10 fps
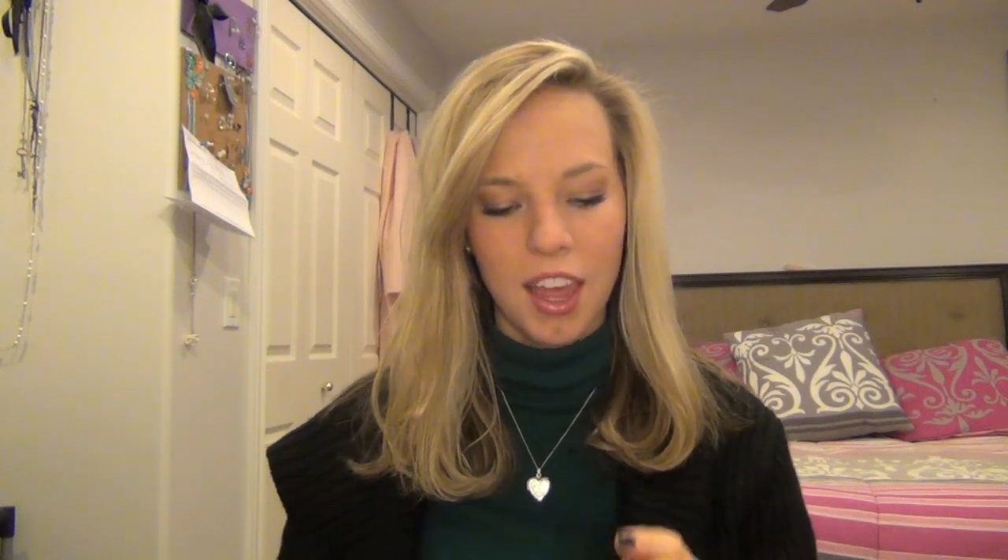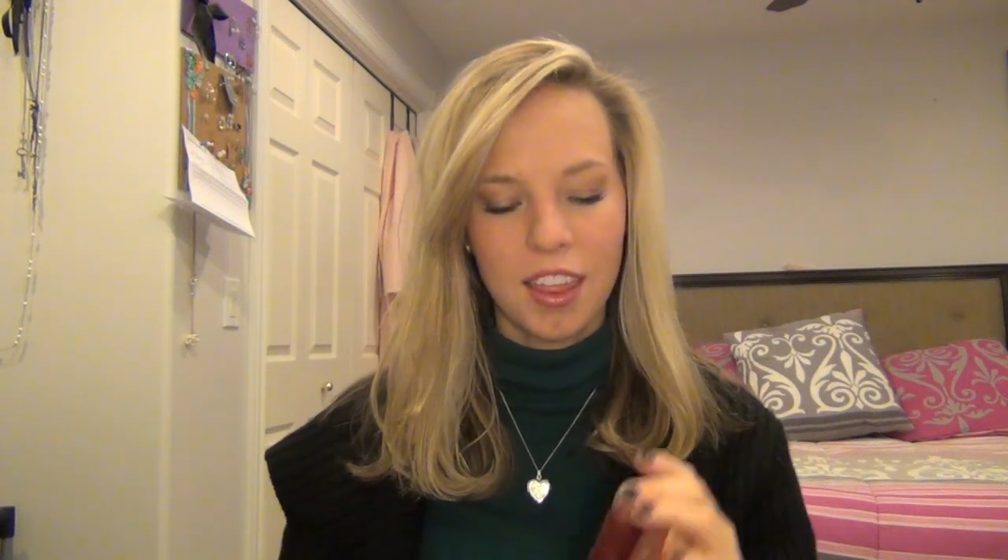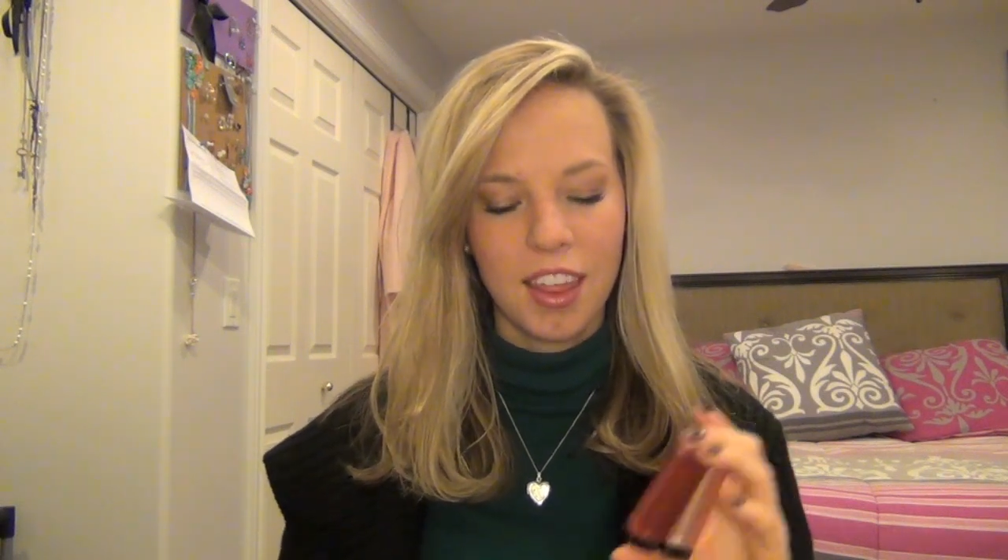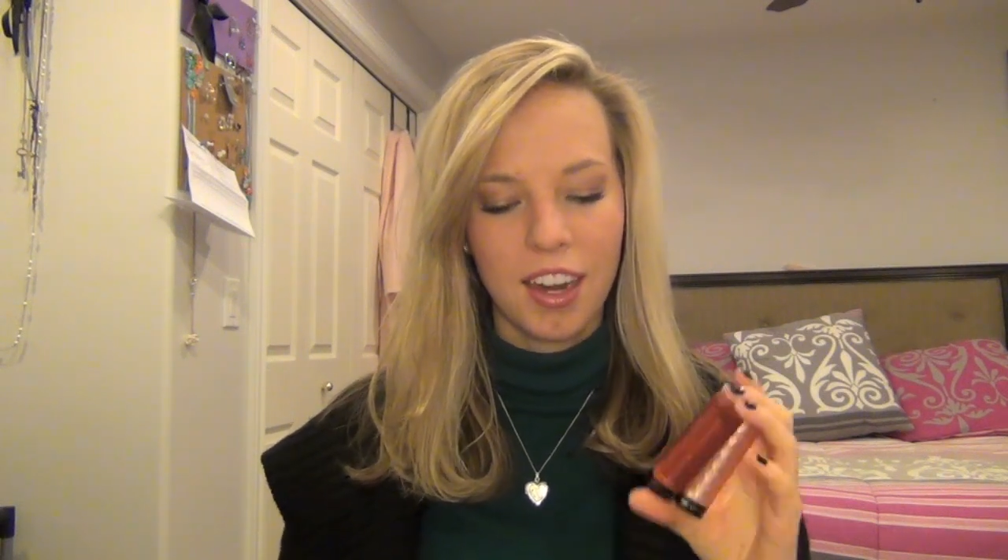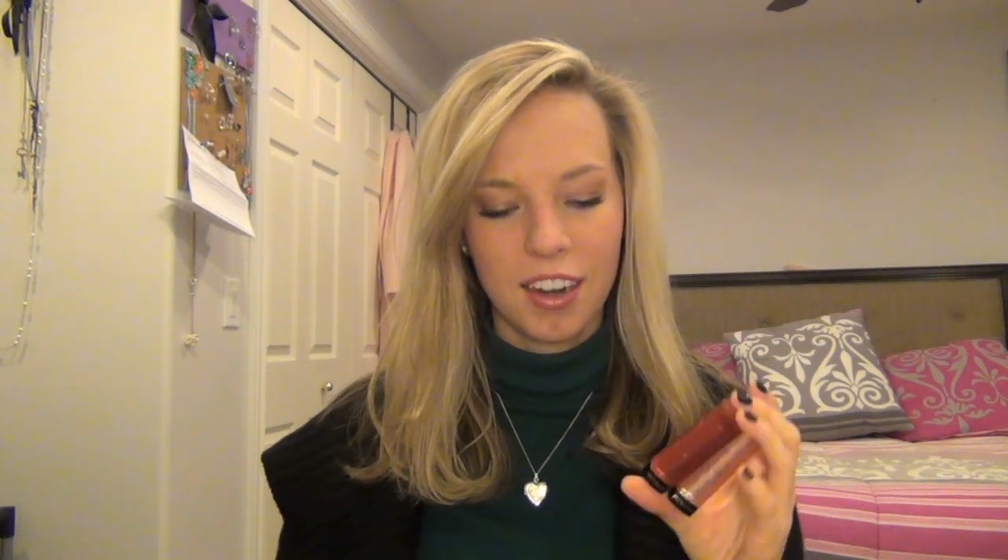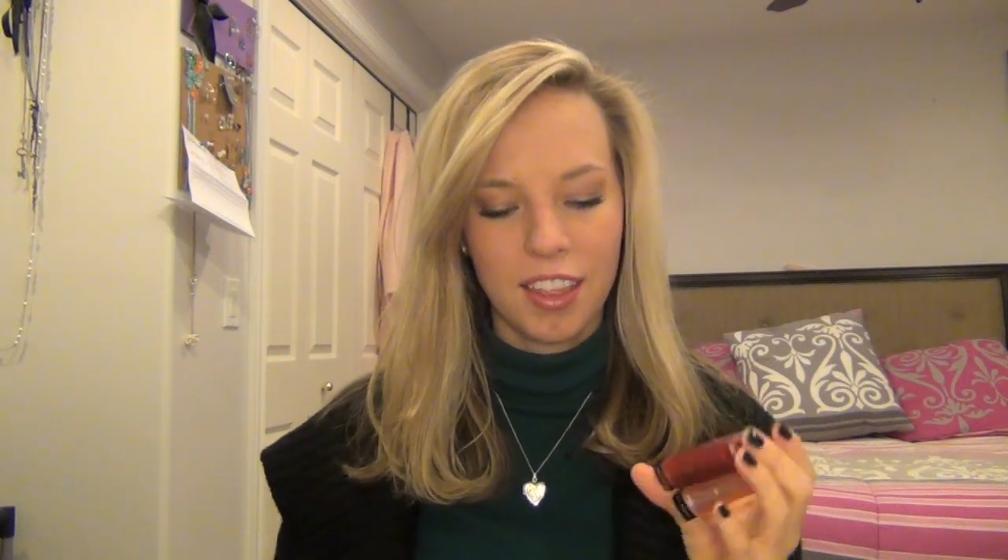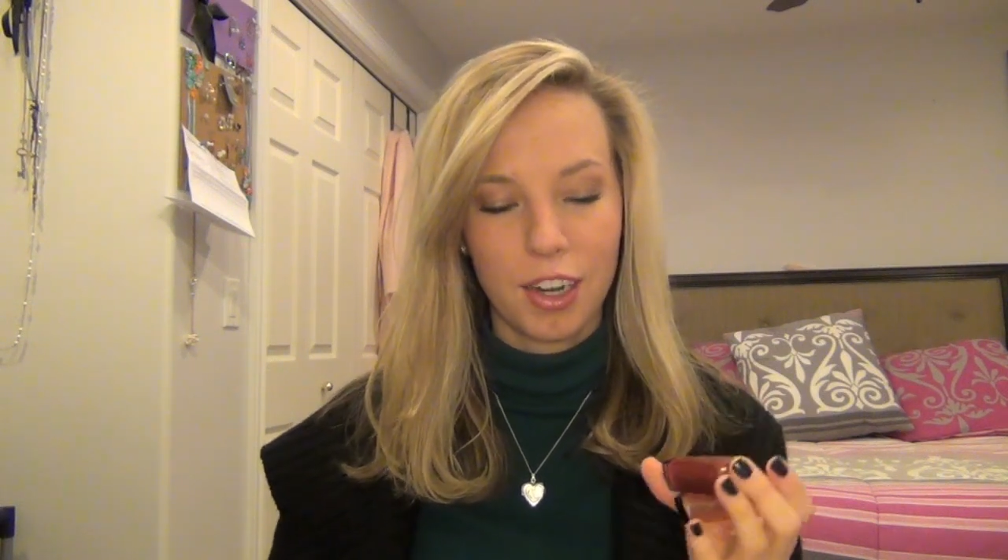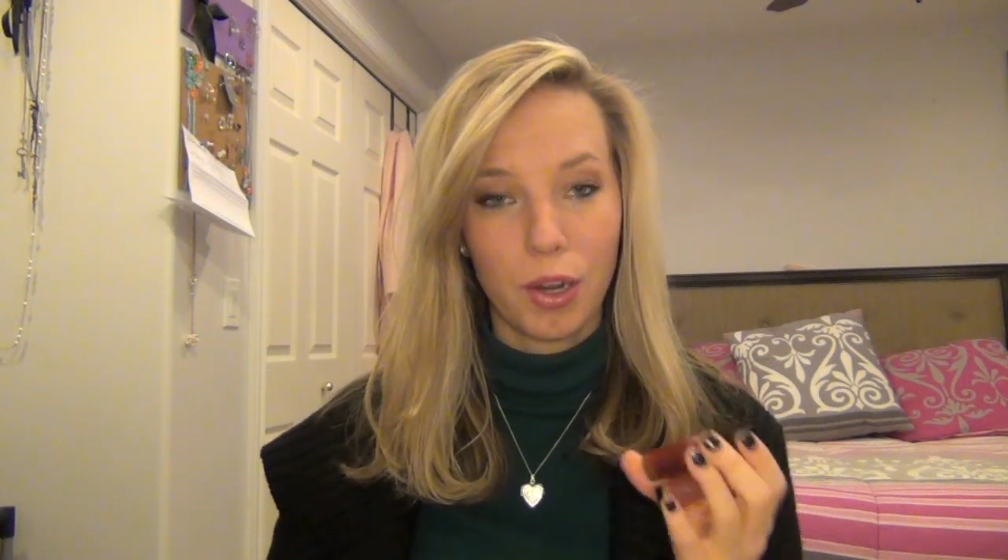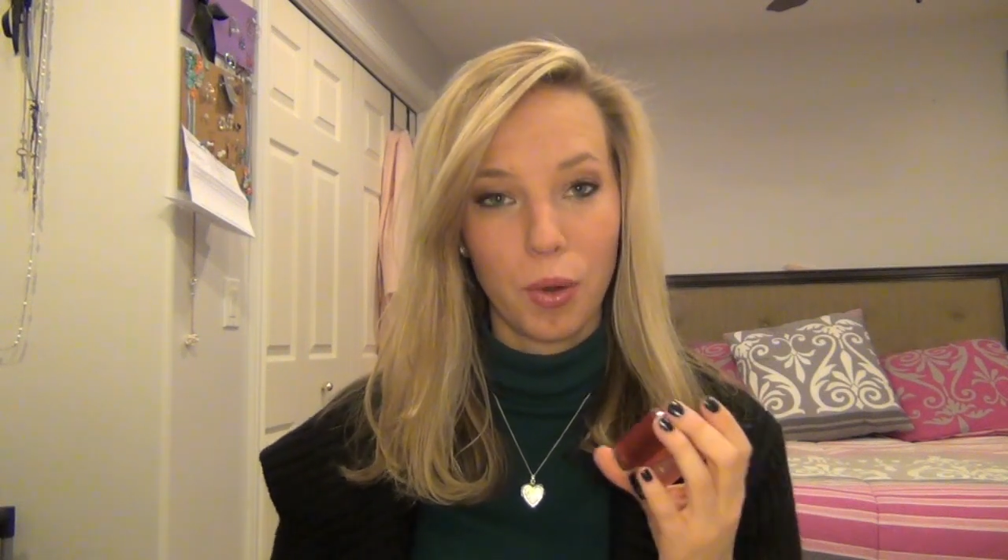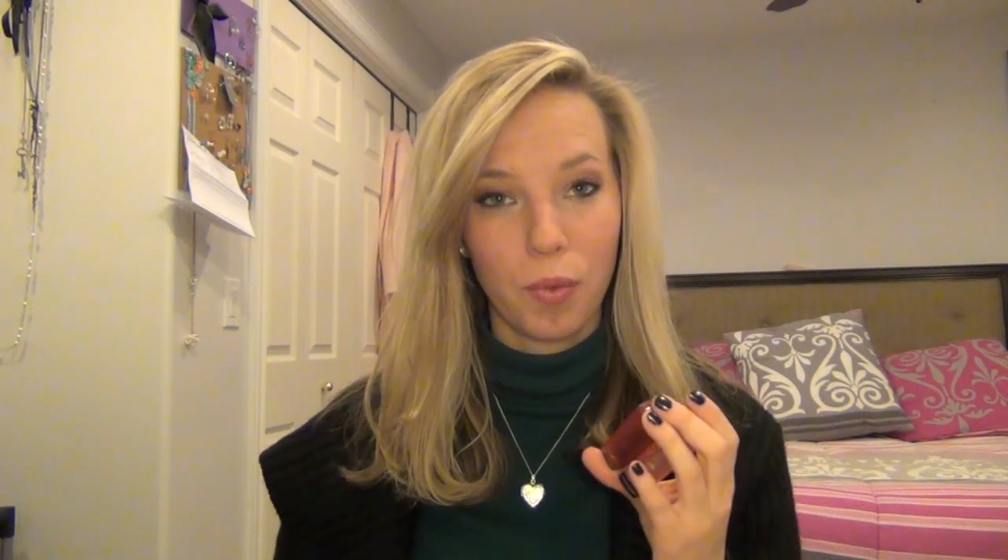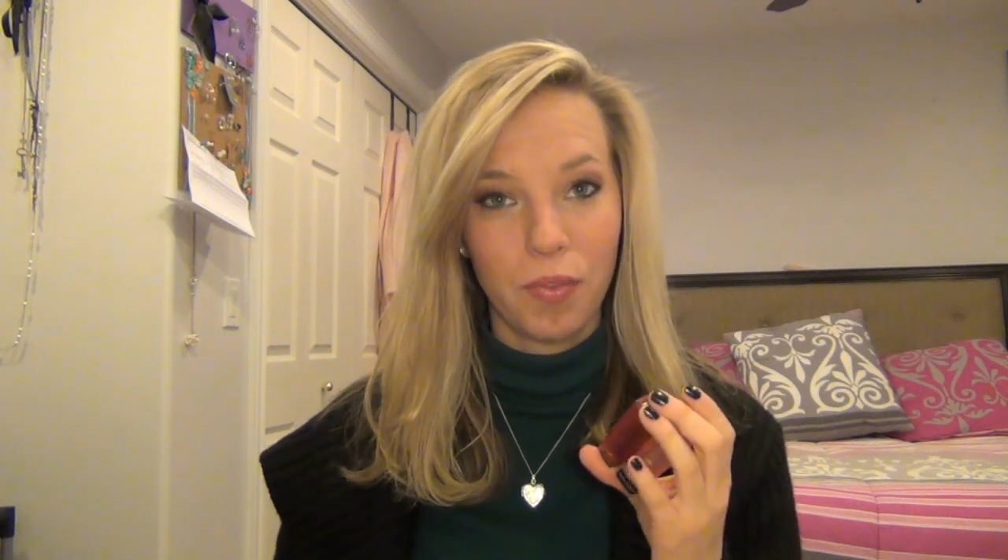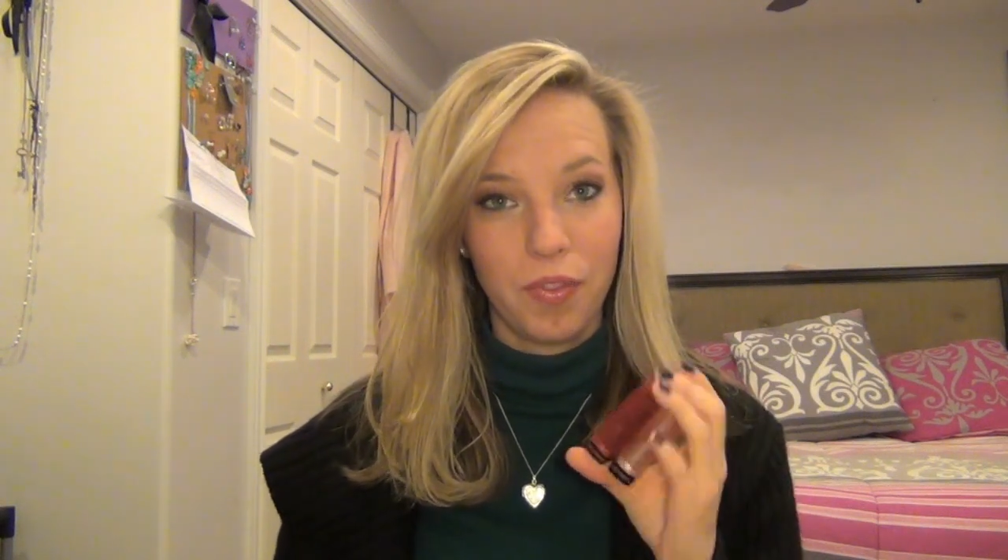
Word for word: They're they're